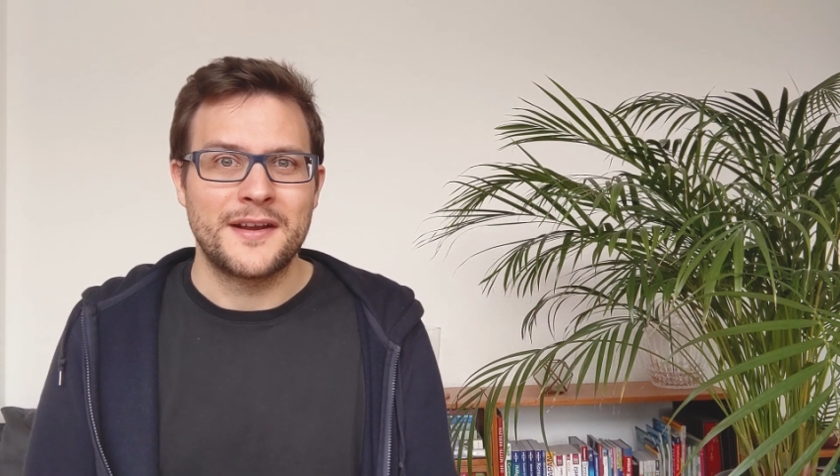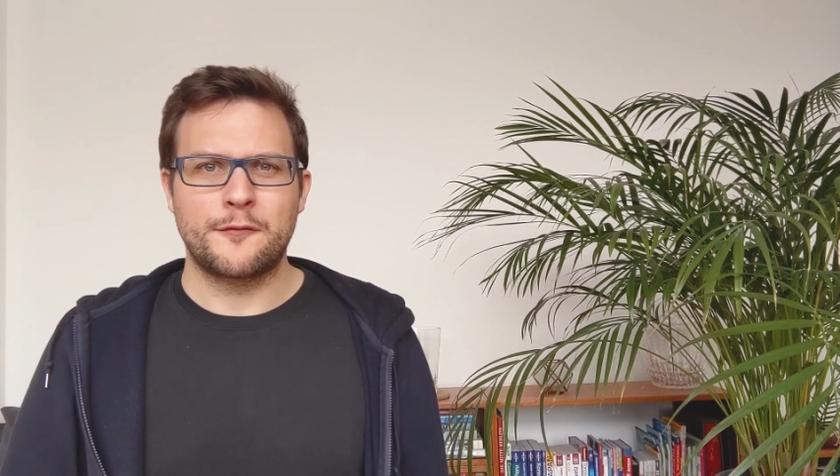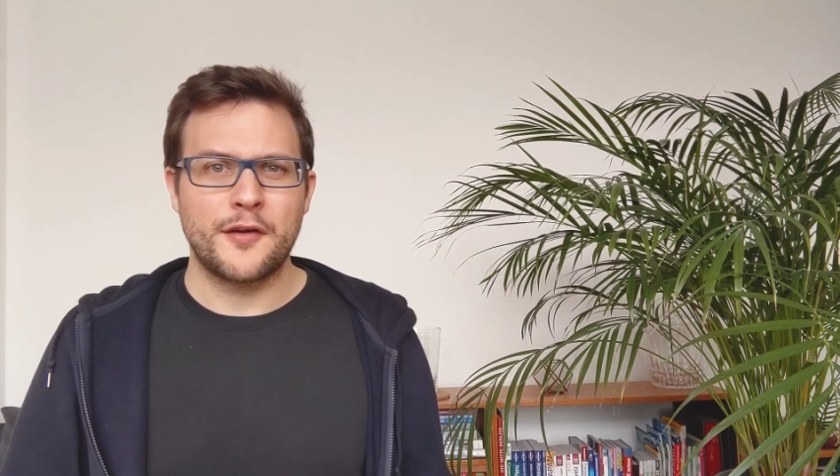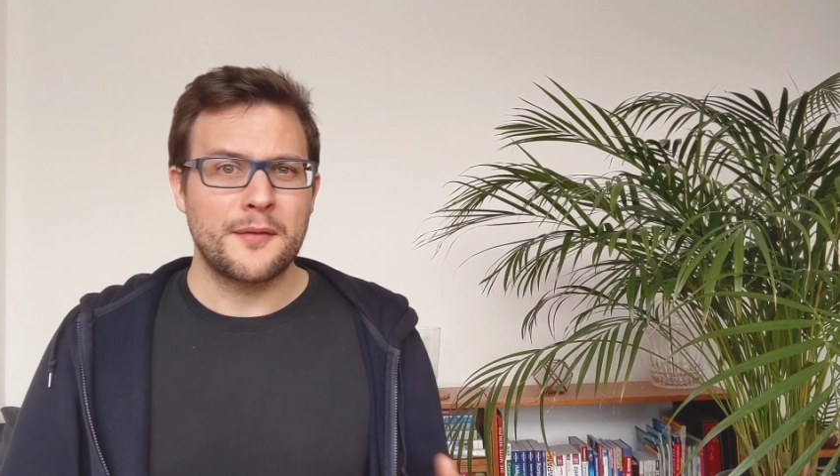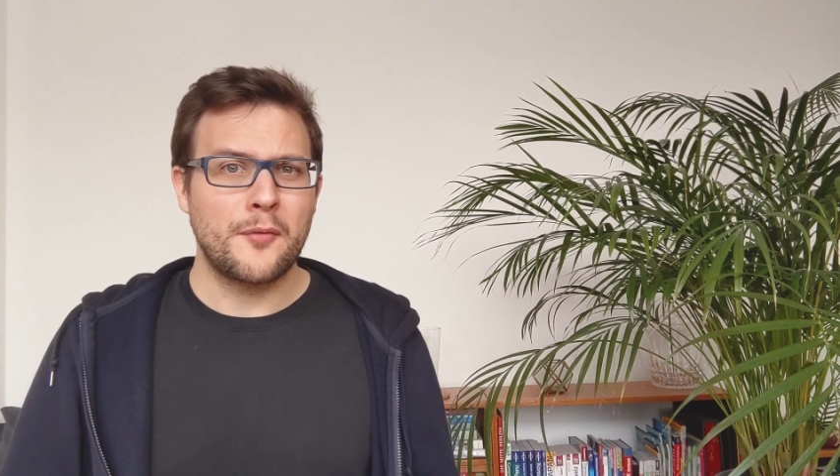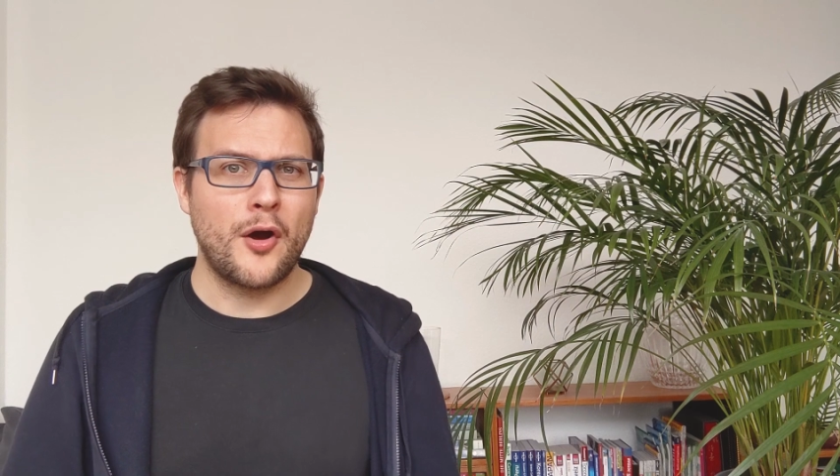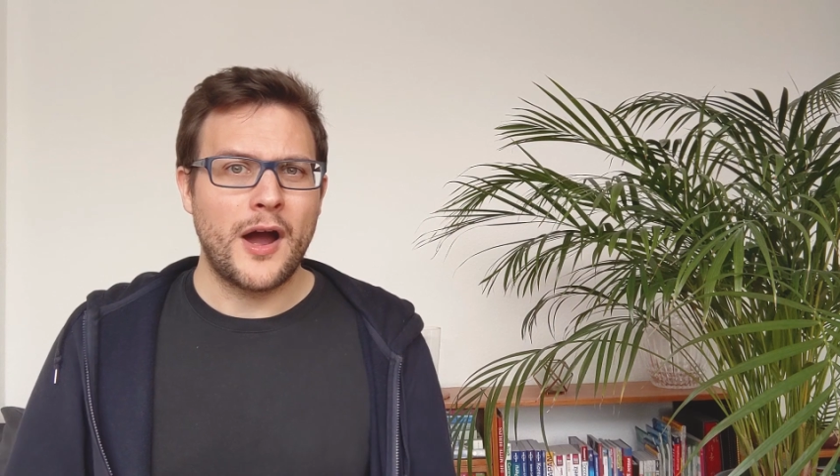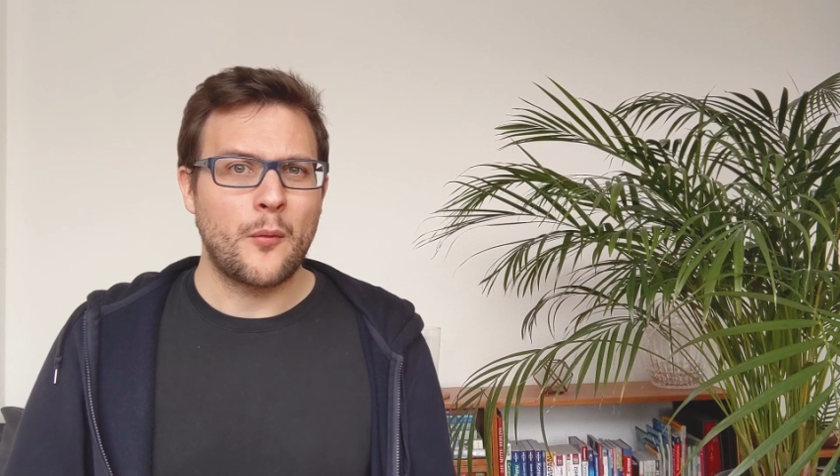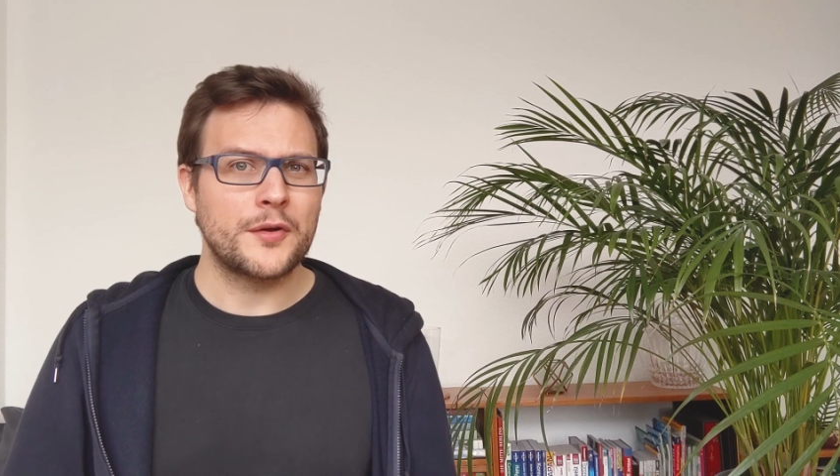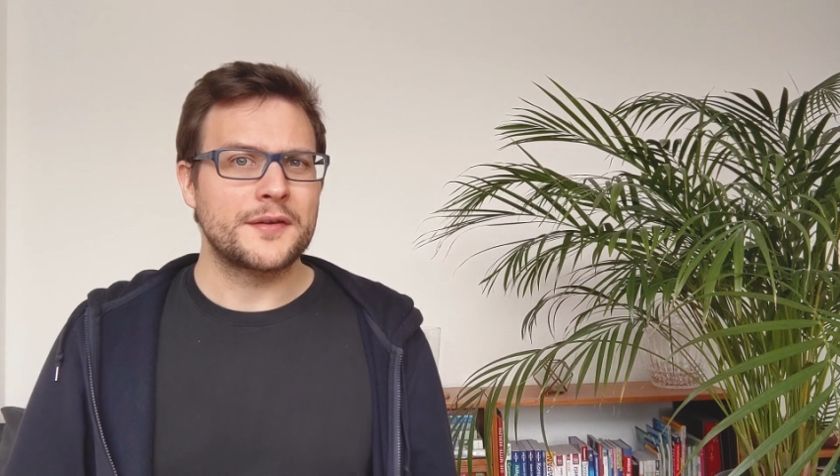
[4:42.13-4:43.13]
Furthermore,
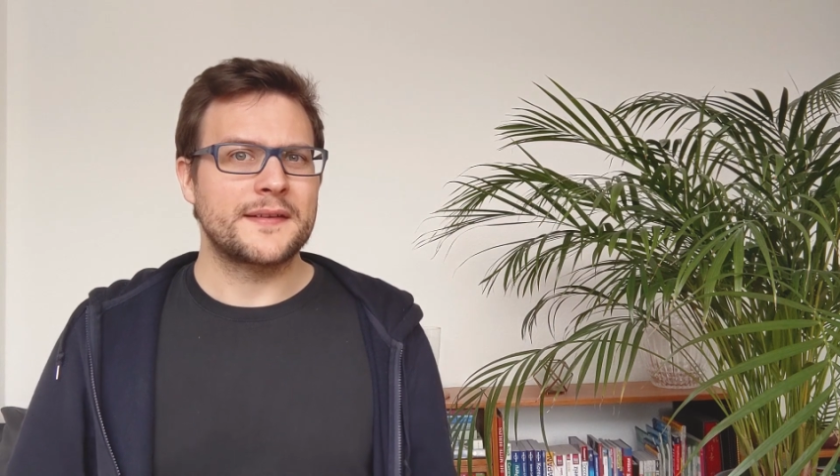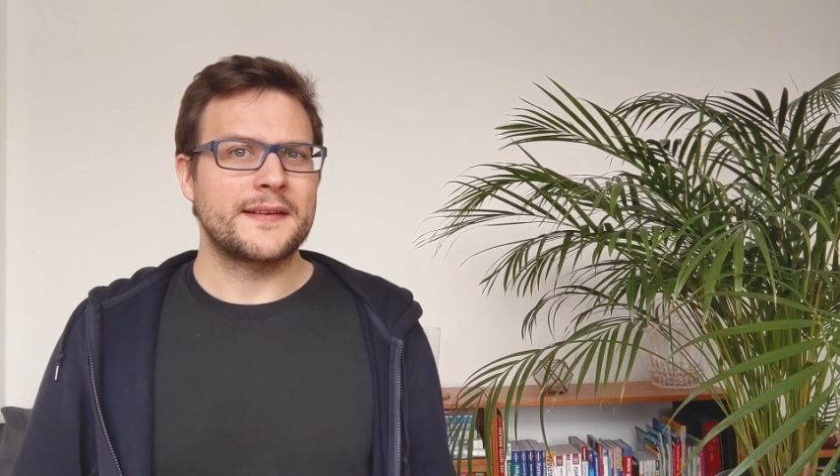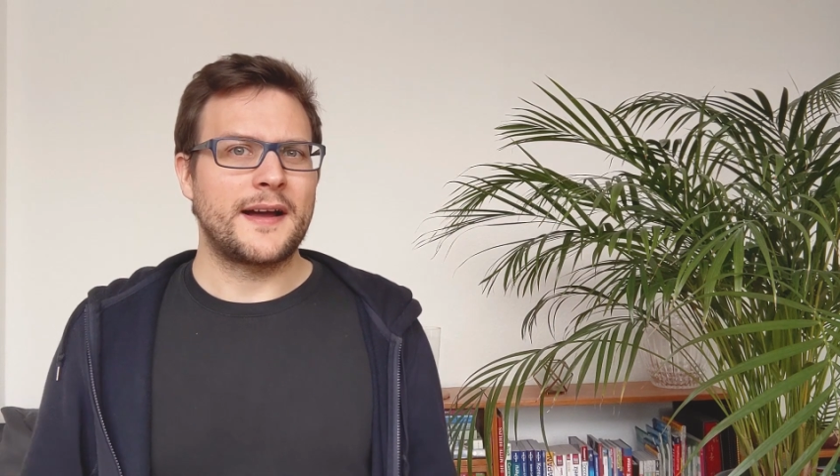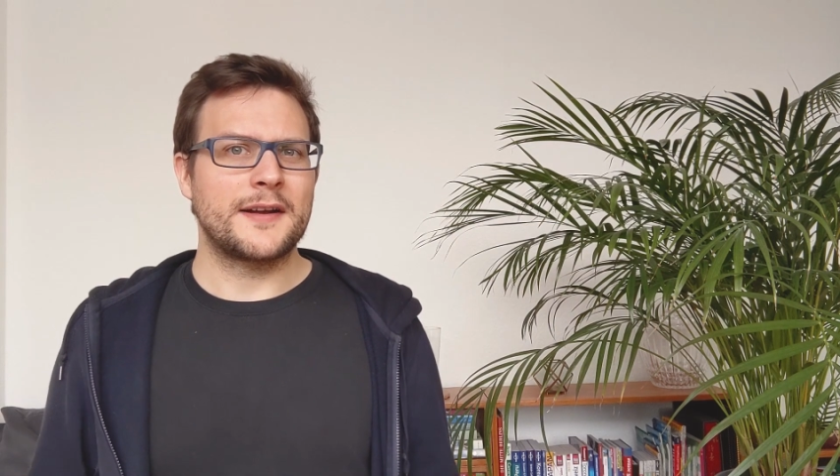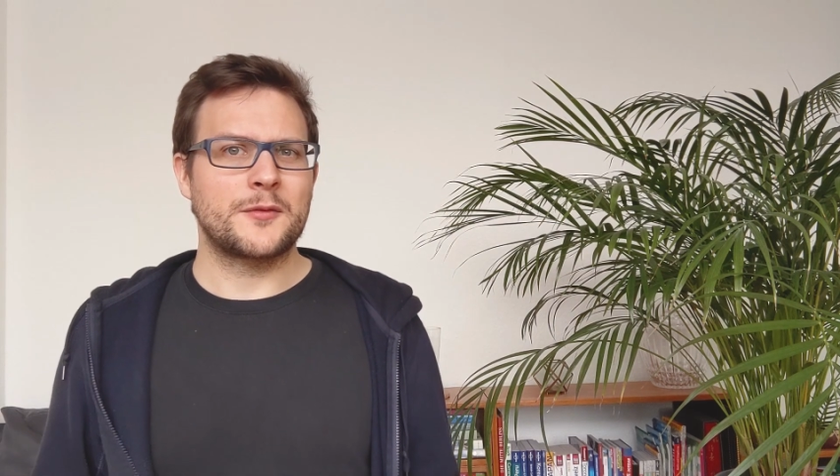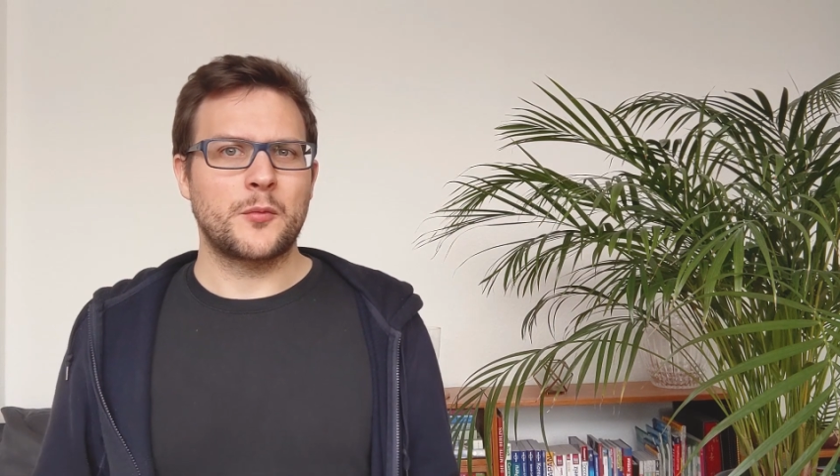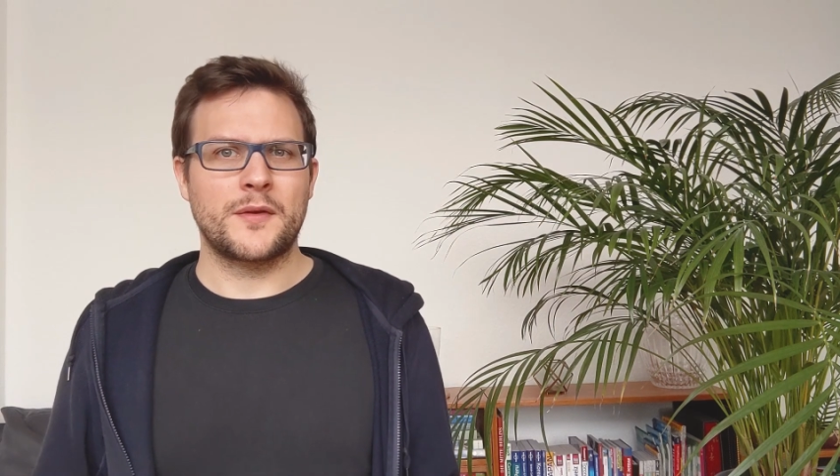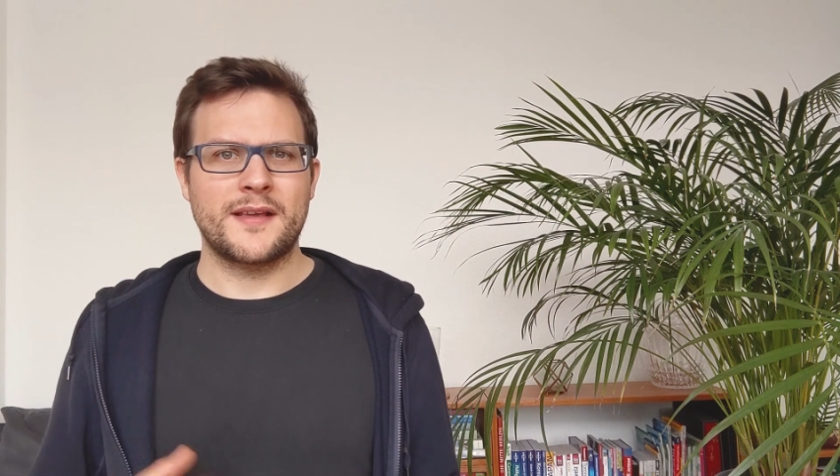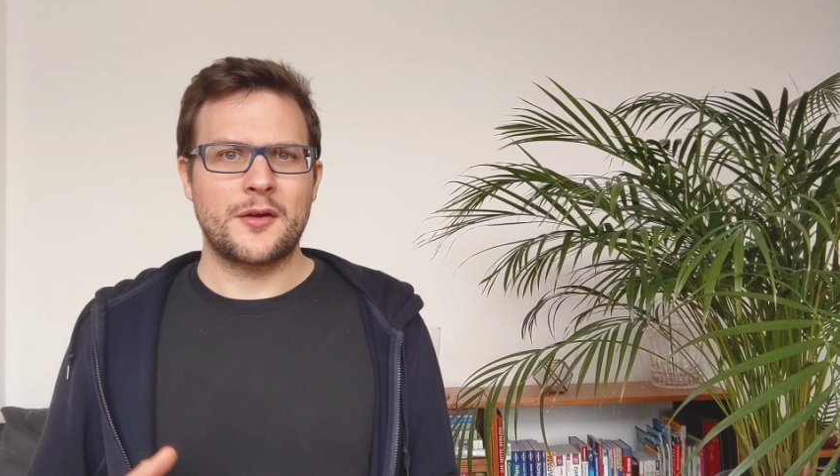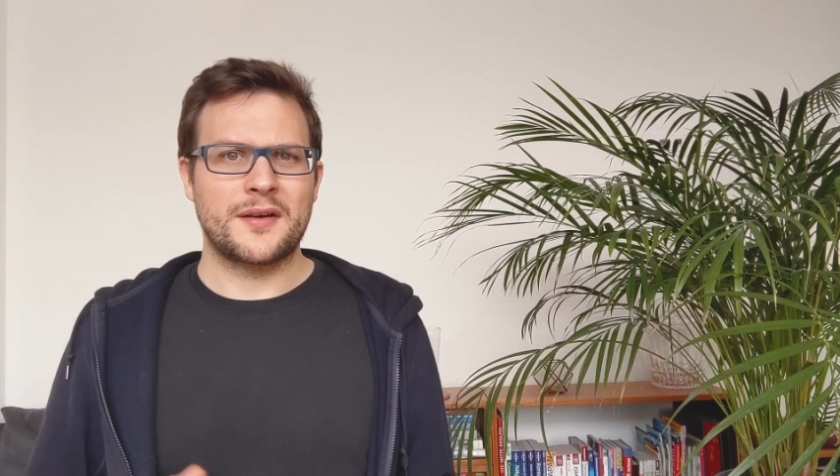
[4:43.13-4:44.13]
I want to start
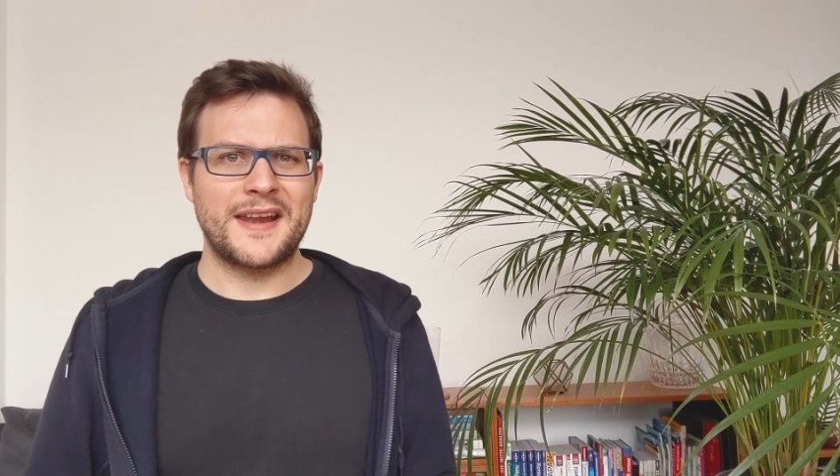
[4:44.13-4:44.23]
without